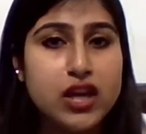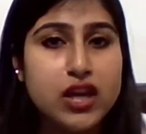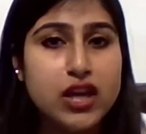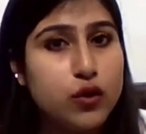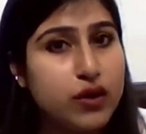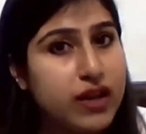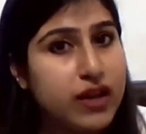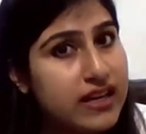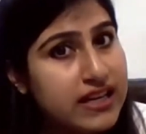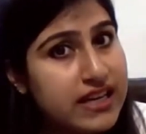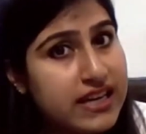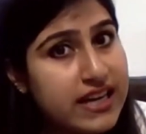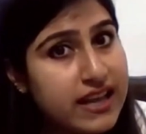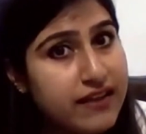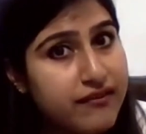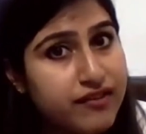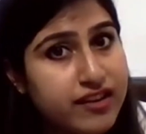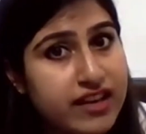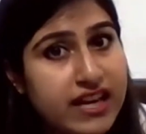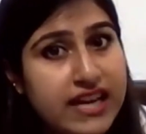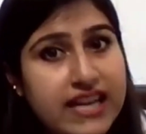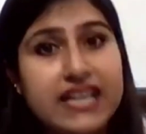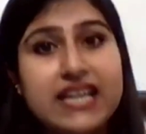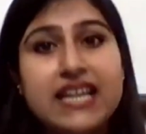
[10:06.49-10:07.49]
You can
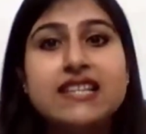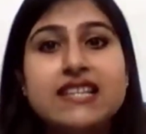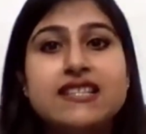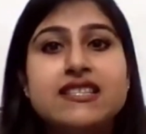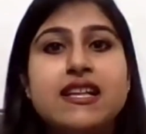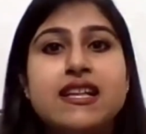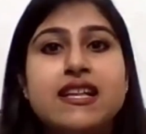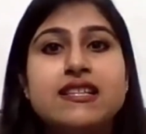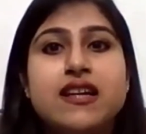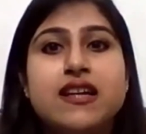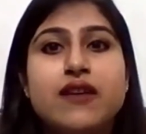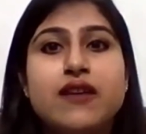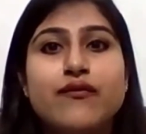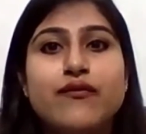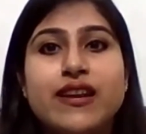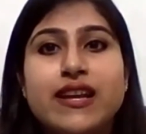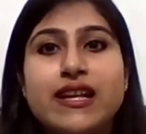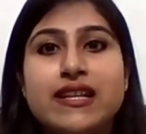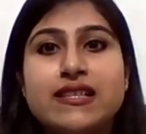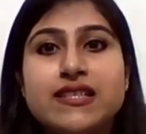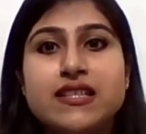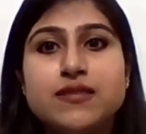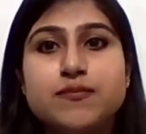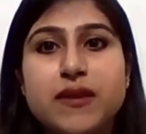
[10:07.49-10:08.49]
definitely sell
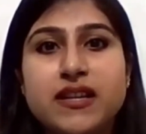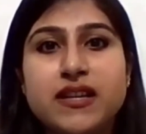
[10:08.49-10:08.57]
someone else's